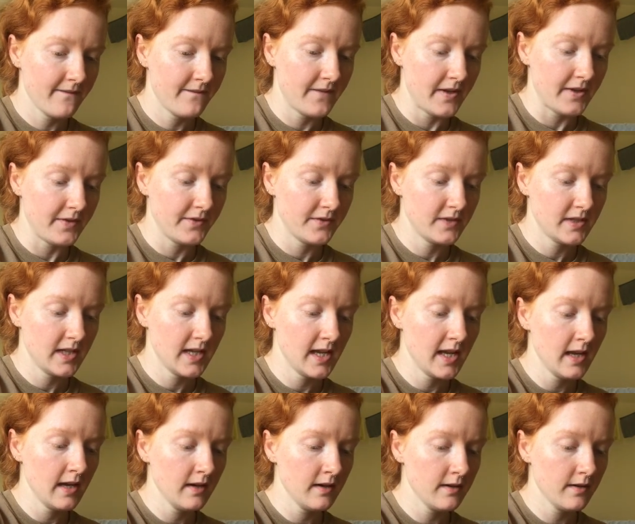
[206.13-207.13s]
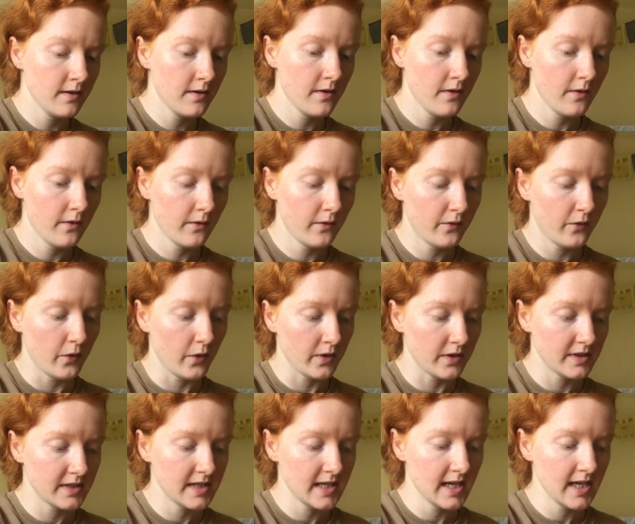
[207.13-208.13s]
15,
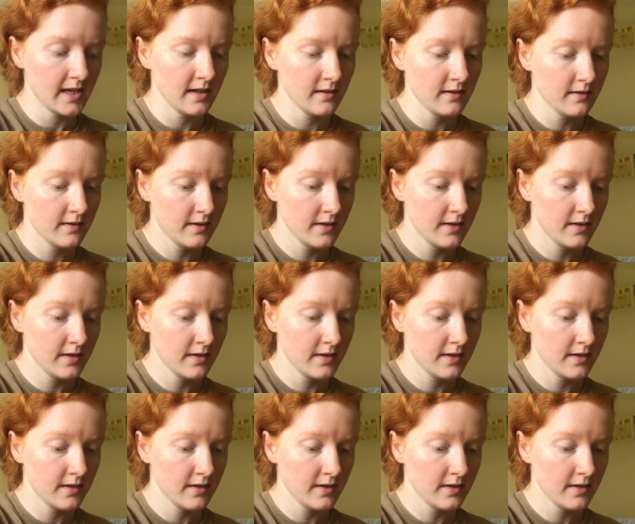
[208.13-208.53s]
14,